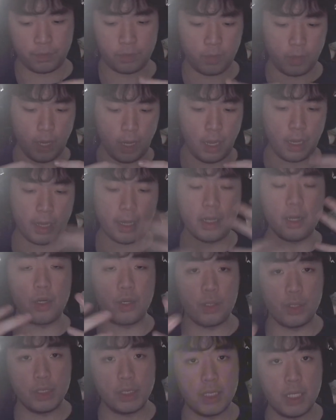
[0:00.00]
I
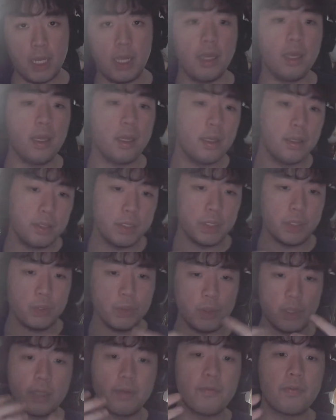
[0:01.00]
can say
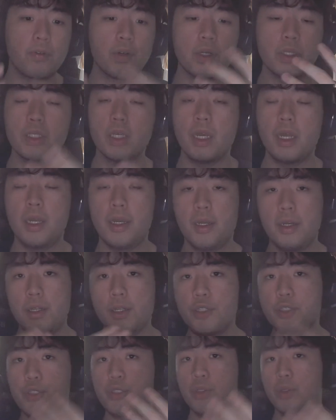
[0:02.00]
doing the first
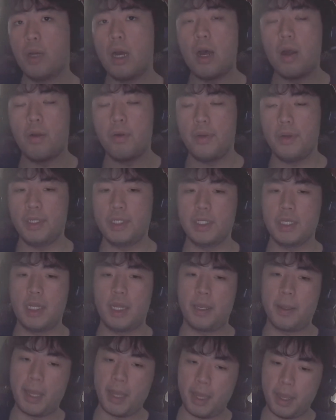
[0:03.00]
initial outreach,
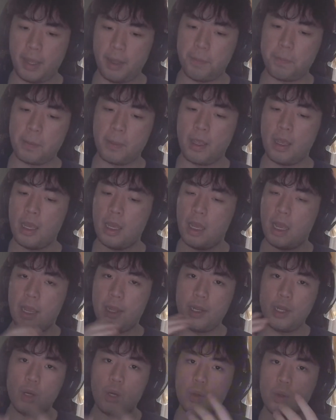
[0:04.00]
like, hey, I
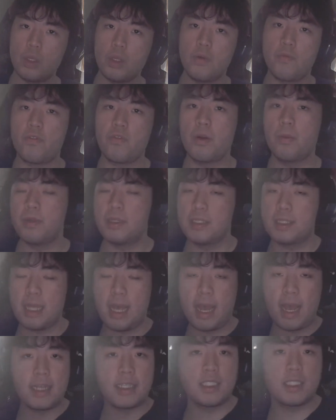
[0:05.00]
know that you're from this
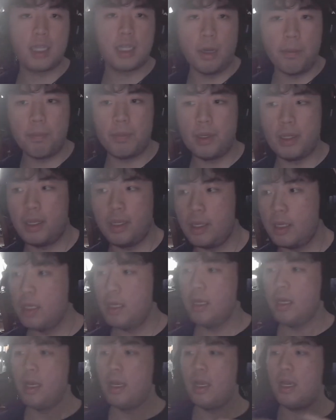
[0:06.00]
X company,
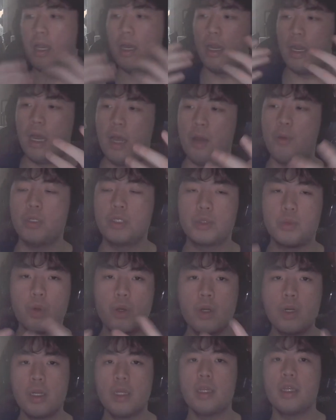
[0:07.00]
and I was
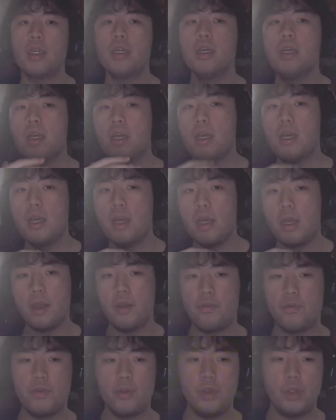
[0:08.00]
wondering
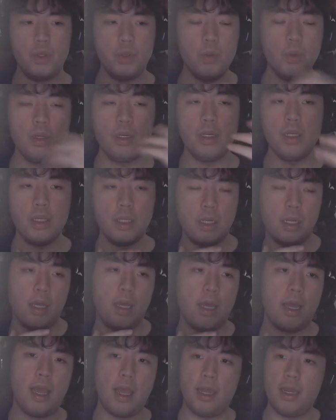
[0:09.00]
if you need
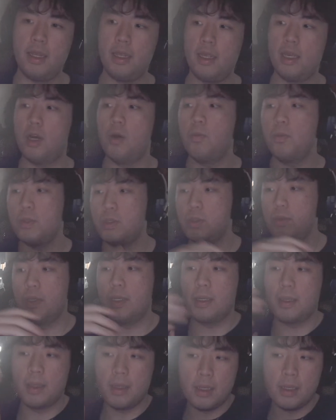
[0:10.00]
any help
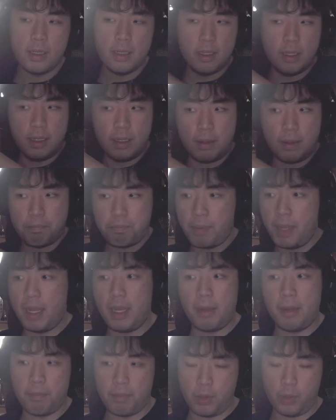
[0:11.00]
doing
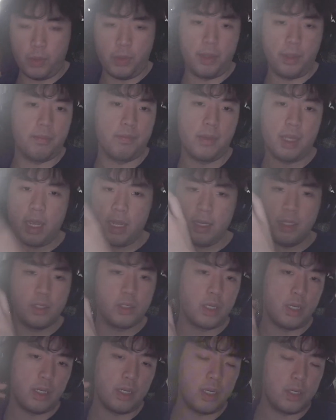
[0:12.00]
pain point, any
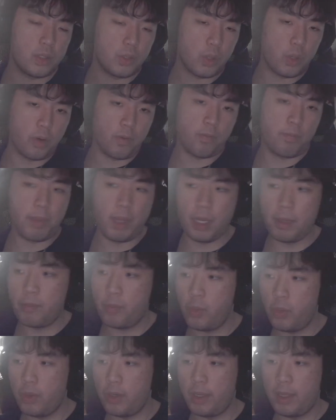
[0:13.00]
sort of pain
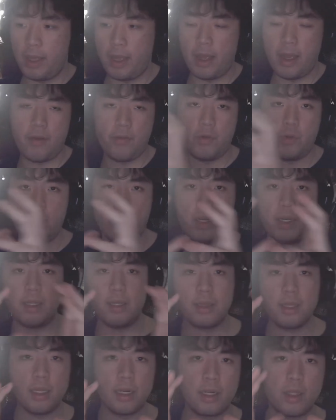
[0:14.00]
point they have, or
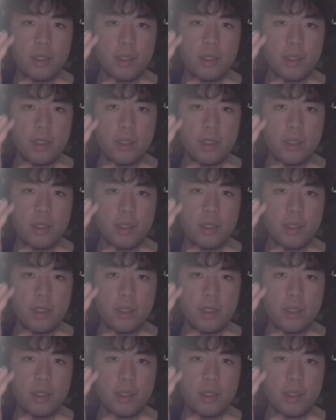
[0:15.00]
anything that